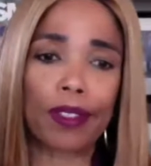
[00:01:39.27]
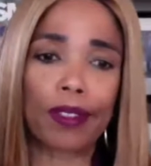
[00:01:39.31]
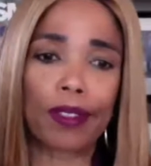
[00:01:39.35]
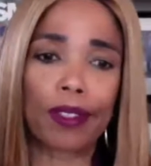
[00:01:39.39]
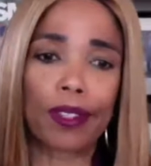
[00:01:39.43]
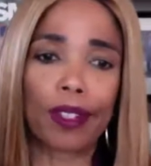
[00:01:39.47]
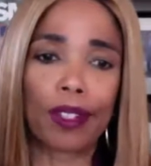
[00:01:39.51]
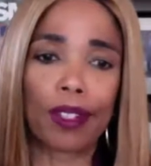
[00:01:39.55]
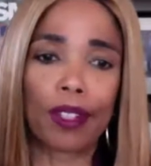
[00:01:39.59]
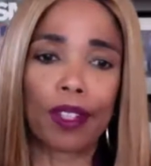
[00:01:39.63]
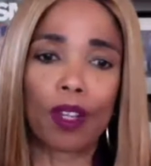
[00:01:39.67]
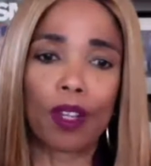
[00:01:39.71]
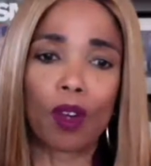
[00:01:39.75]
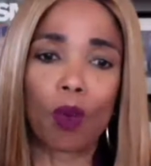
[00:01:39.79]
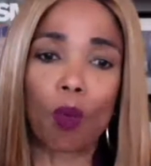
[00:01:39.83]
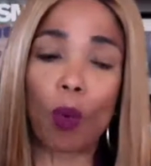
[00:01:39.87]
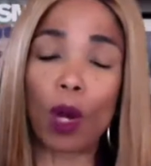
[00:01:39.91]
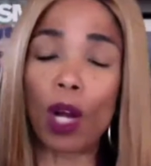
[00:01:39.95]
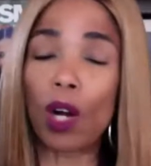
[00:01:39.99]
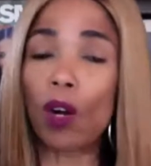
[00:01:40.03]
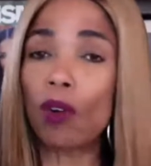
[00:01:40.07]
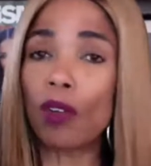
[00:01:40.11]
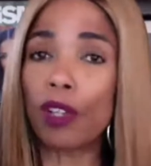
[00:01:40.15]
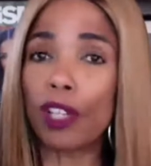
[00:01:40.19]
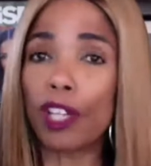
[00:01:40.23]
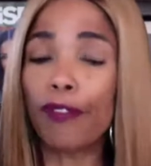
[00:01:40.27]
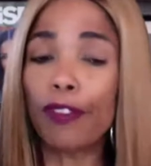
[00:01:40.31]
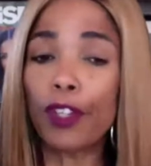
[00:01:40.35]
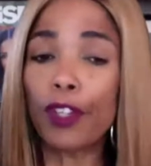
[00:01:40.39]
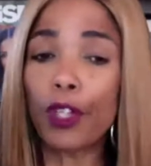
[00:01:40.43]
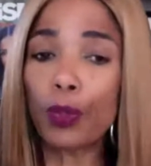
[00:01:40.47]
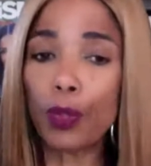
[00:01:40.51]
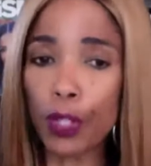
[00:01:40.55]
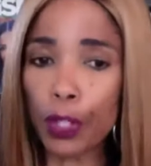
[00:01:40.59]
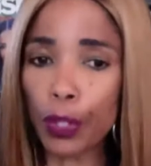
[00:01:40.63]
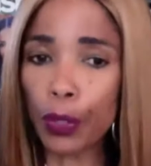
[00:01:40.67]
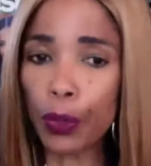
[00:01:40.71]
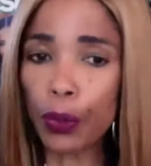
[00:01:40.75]
Well, if you
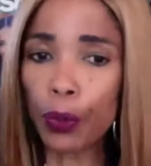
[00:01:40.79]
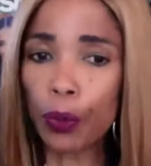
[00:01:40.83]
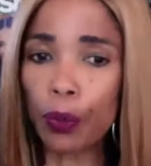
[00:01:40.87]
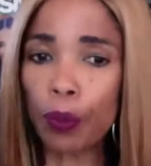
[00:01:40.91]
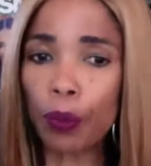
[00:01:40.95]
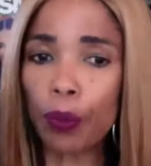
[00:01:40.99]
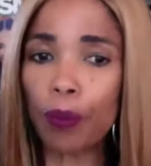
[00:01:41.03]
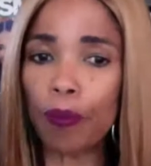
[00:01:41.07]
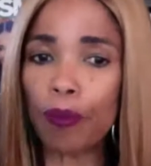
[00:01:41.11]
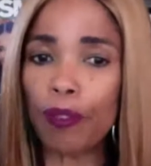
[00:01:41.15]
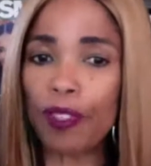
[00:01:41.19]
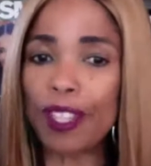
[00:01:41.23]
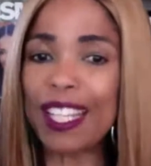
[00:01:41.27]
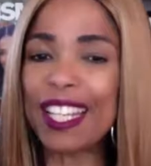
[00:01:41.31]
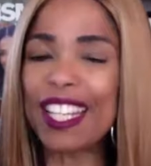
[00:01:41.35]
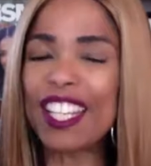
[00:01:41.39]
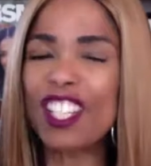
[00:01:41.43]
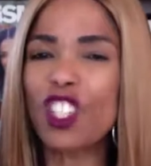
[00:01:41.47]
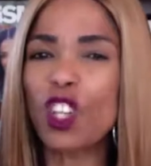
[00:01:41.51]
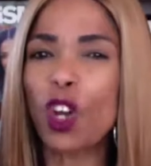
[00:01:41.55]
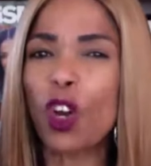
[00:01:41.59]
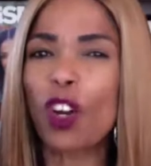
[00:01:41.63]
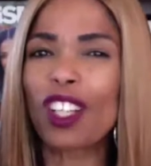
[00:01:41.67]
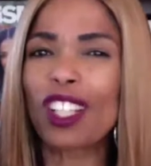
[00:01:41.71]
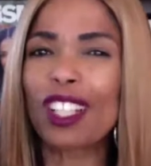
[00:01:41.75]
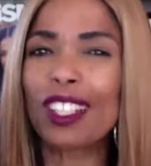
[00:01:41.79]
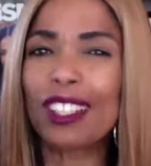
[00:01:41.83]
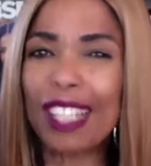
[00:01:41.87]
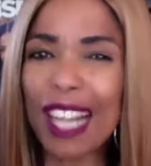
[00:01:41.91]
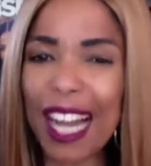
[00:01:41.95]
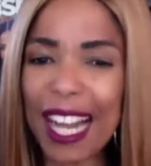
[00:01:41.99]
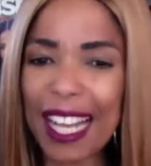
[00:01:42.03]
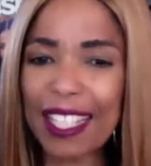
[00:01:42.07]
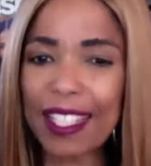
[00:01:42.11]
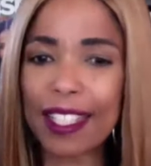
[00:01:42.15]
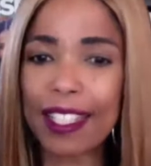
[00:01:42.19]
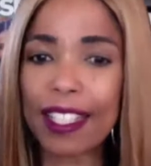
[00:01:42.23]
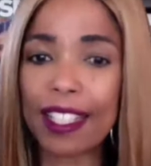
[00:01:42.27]
do, these are classic
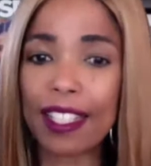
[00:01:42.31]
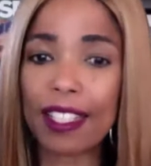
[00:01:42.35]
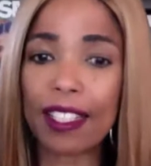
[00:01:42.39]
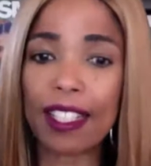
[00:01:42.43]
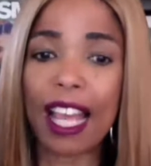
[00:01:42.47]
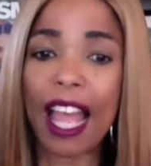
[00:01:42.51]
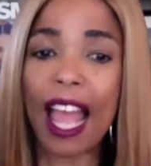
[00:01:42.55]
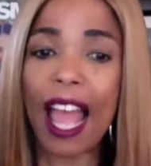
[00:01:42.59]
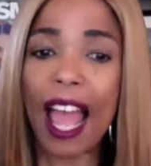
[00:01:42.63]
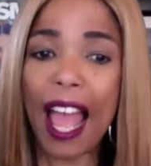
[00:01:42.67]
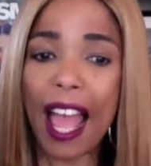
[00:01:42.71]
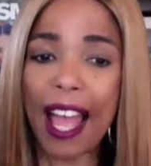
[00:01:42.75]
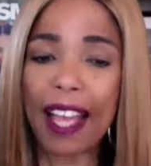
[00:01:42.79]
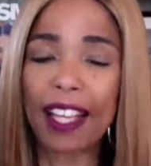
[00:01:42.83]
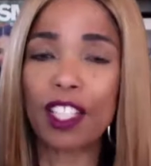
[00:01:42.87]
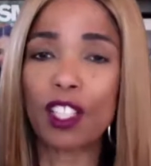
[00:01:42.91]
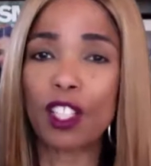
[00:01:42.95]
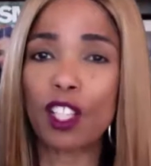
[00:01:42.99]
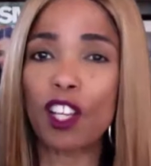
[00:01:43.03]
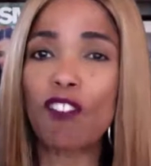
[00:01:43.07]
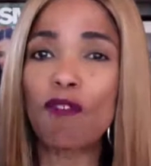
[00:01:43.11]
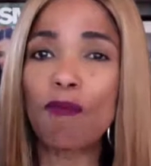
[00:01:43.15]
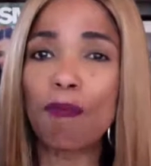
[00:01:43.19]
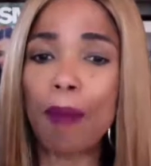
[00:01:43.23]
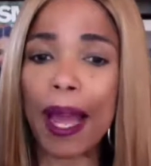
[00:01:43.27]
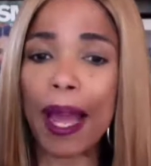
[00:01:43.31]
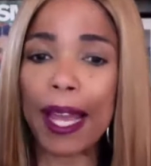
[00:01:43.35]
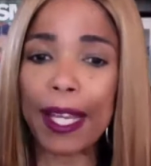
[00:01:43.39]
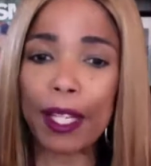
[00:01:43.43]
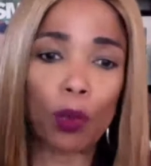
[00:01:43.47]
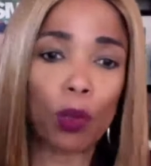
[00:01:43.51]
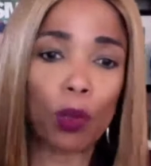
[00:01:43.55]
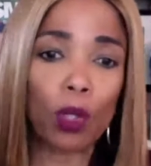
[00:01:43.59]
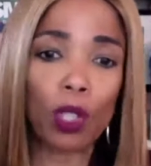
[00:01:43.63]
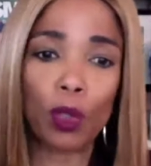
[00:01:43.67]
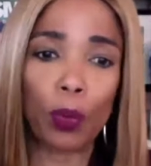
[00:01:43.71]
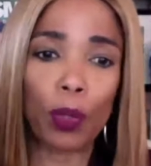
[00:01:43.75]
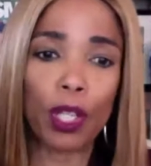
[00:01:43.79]
acts of
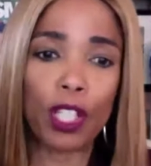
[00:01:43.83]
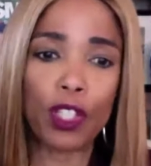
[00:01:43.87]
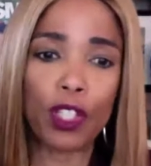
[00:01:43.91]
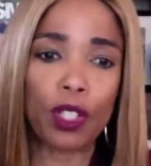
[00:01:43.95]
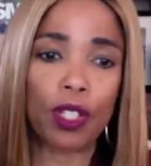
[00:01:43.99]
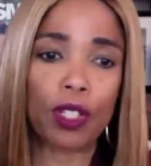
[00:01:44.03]
microaggressions